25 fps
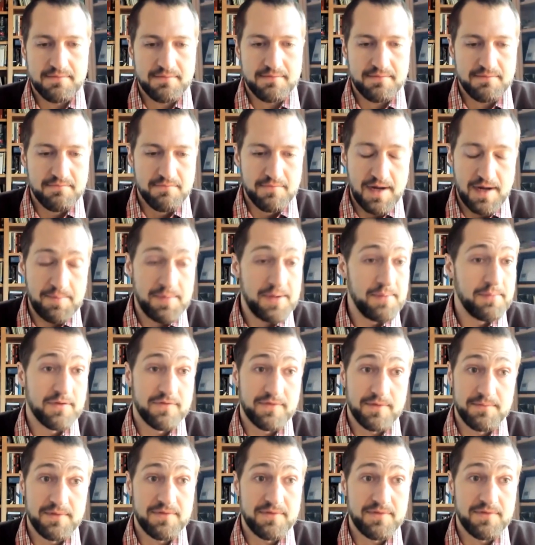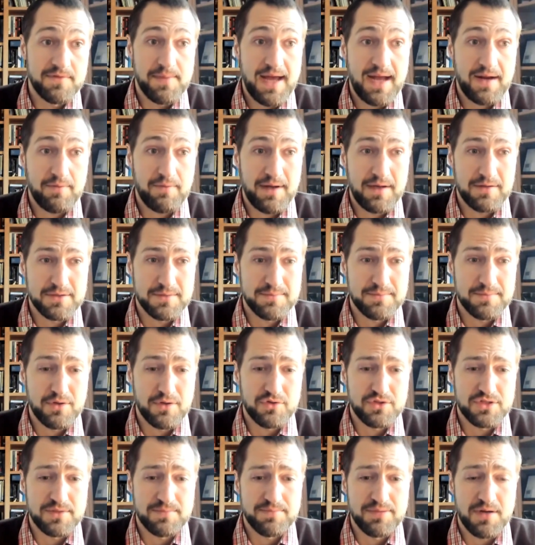right, people from different backgrounds
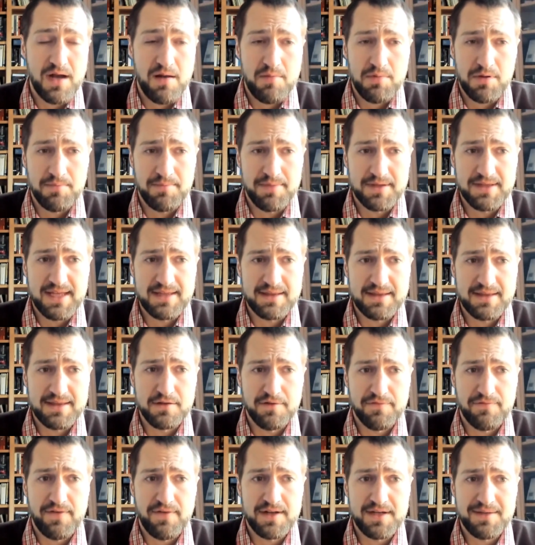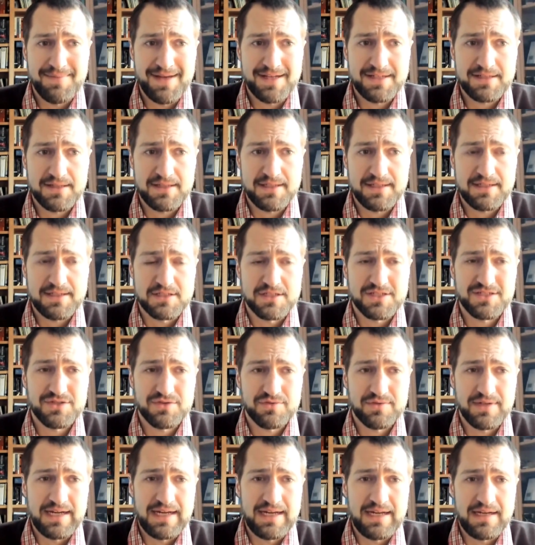approach the problem, but that you're fundamentally
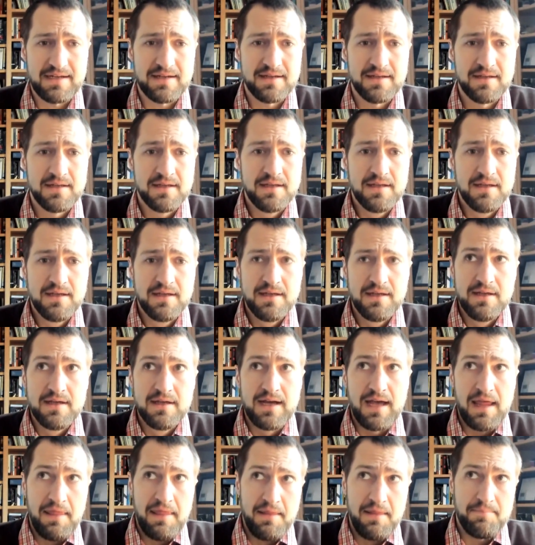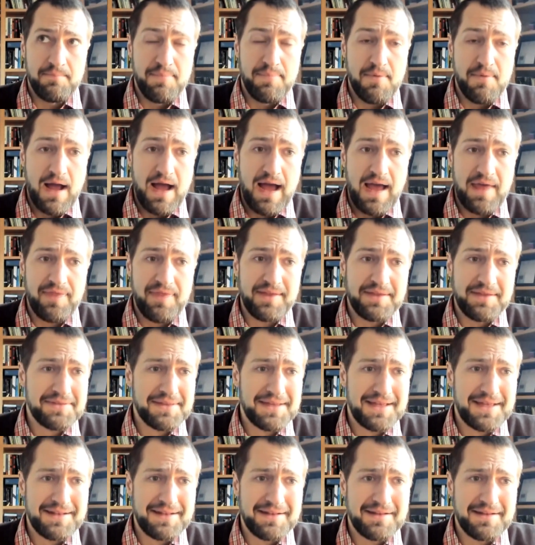constrained. I think
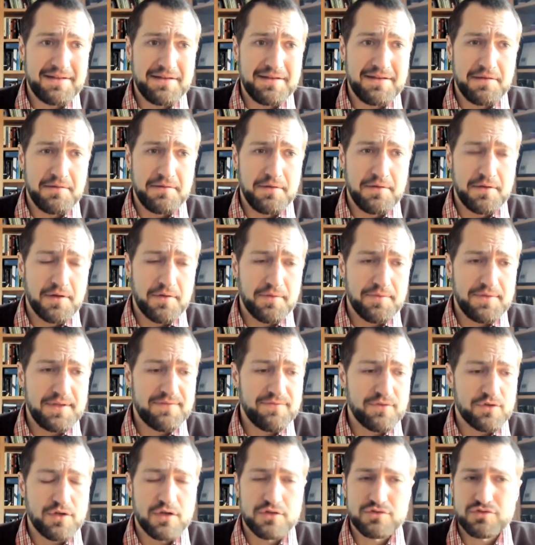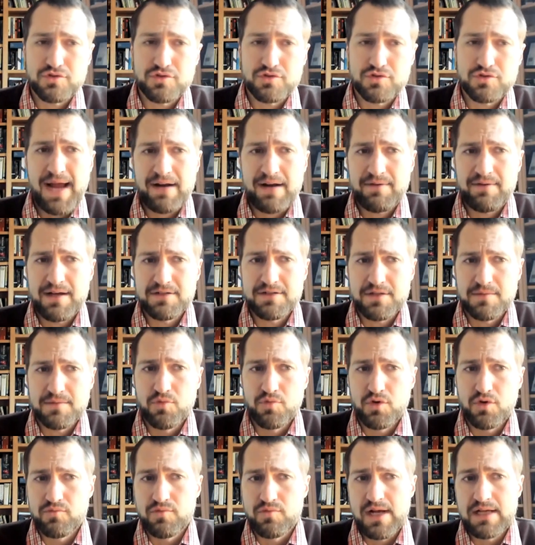that different cultural backgrounds are
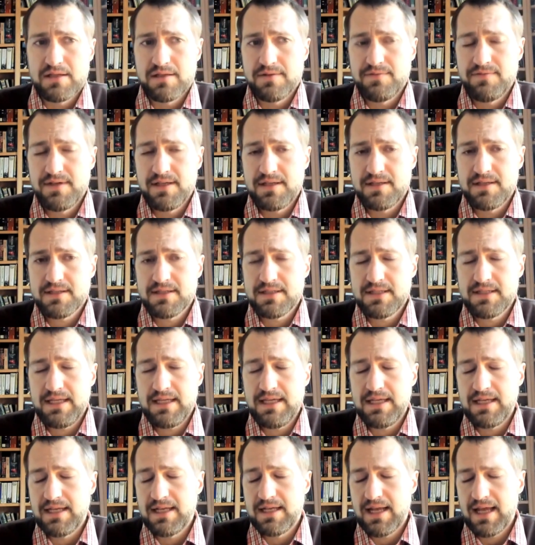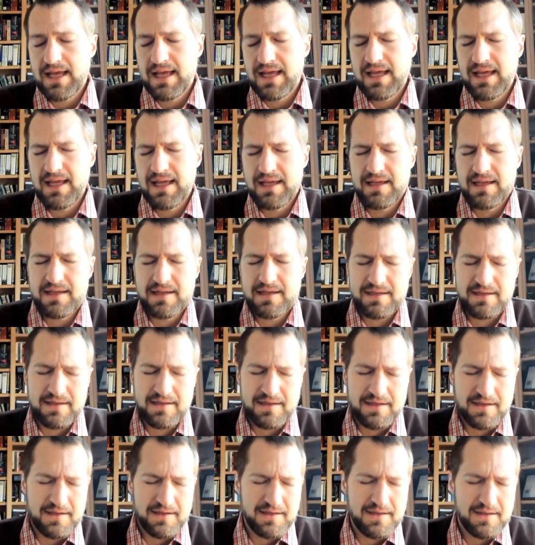more relevant in
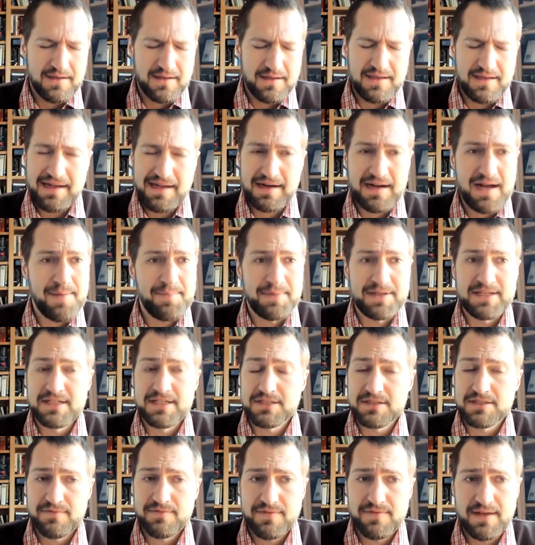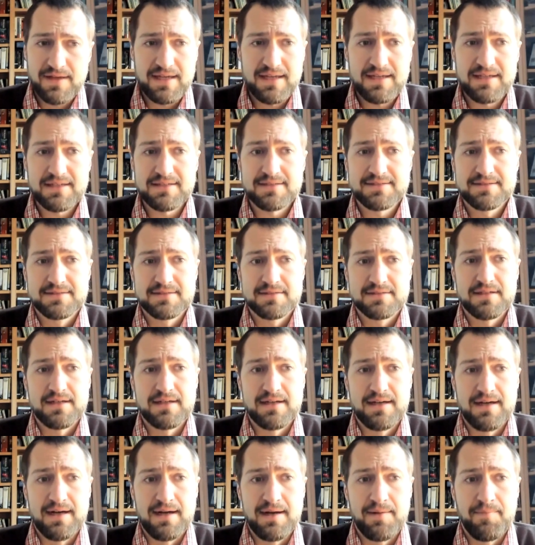a competition phase.
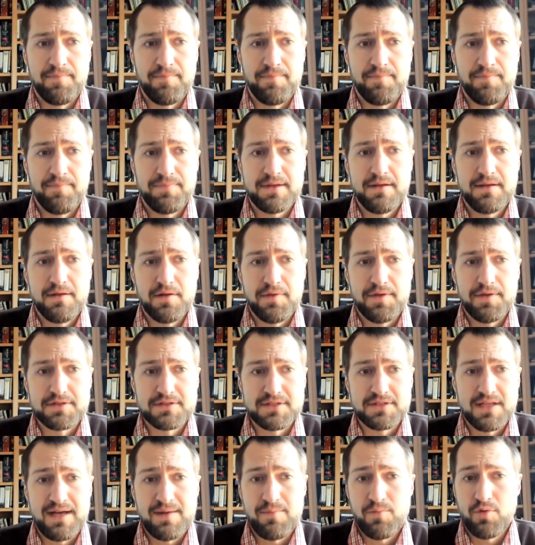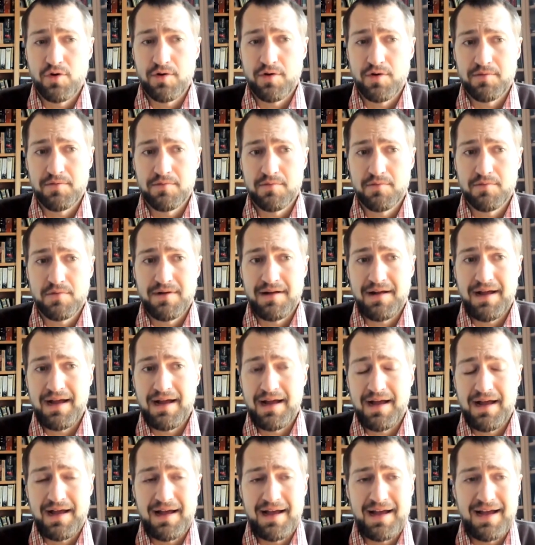There's a lot more
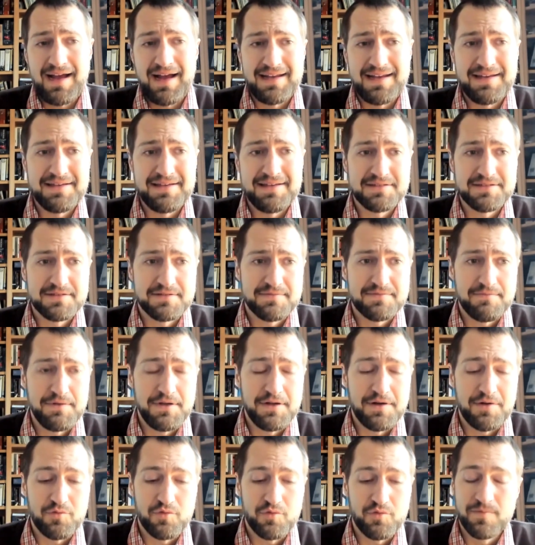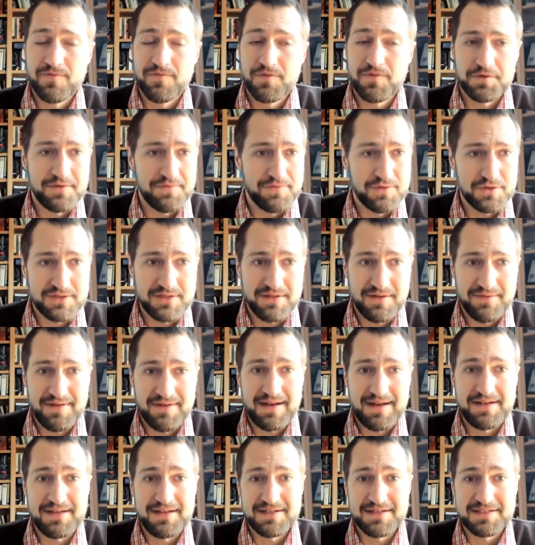ideas, room for diversity of
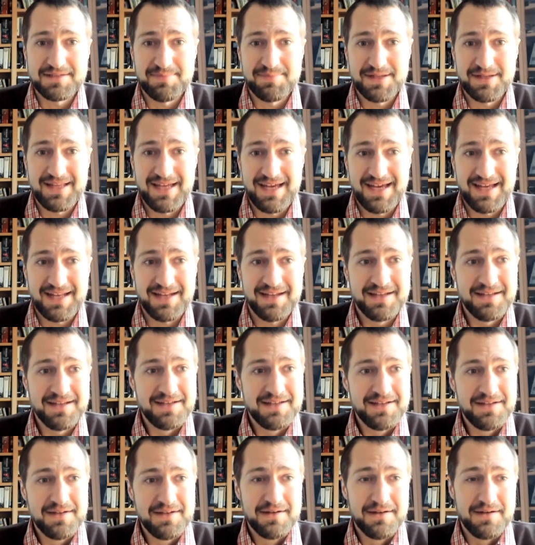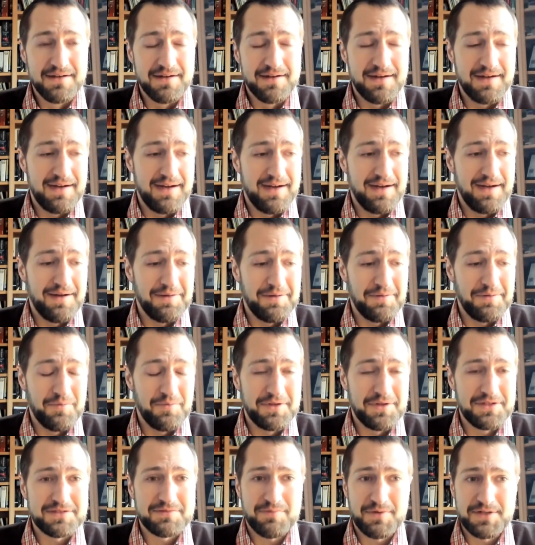ideas, but that
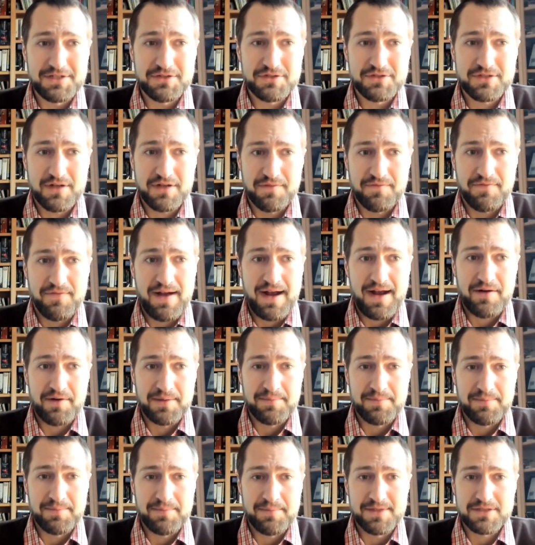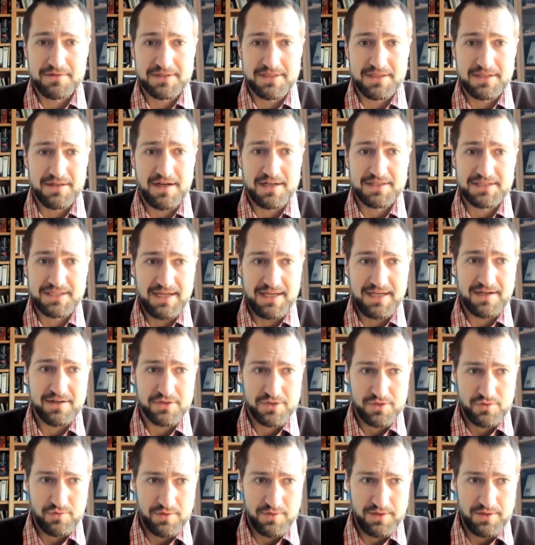once you start firing missiles and launching air
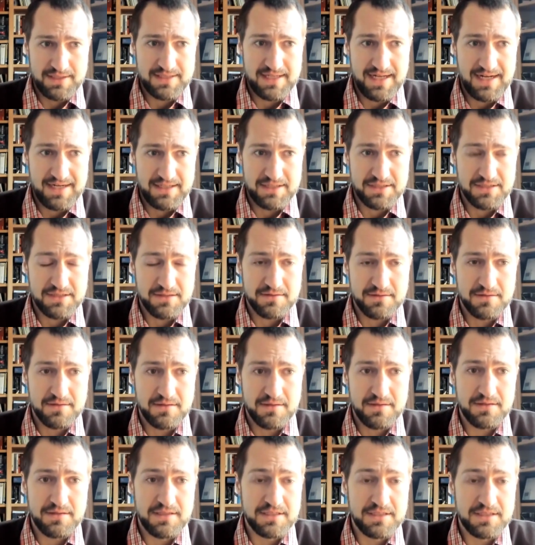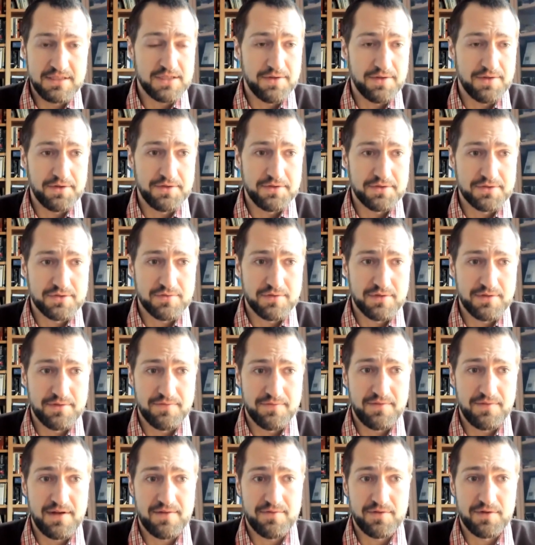sorties at each other, you're sort
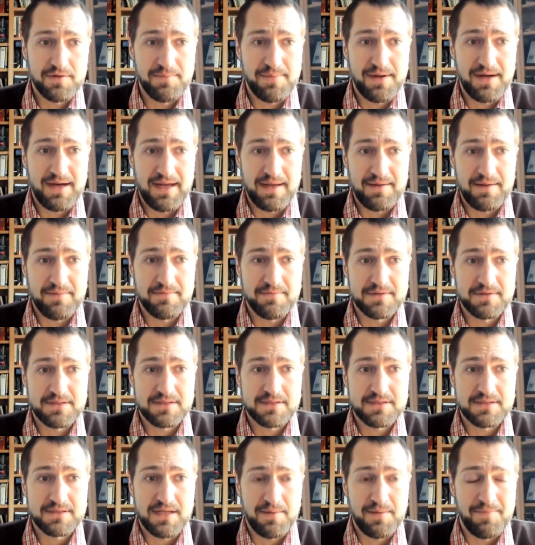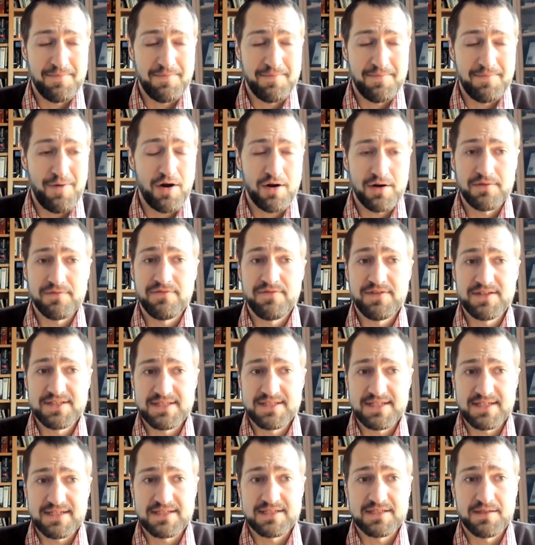of governed by some hard
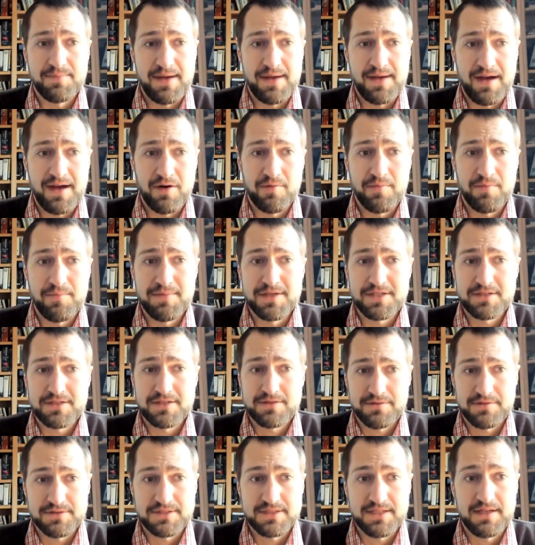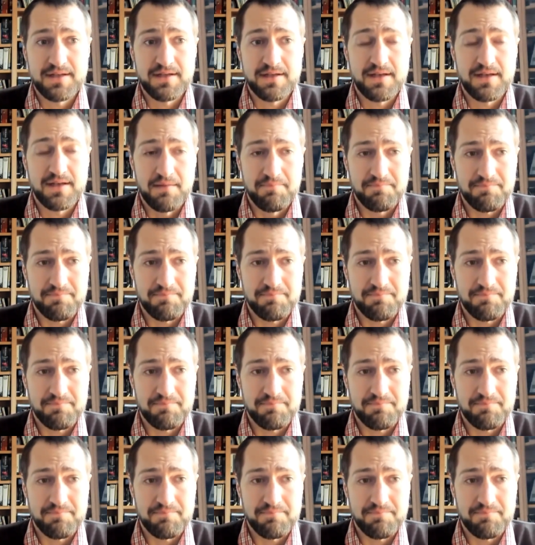physics about missiles and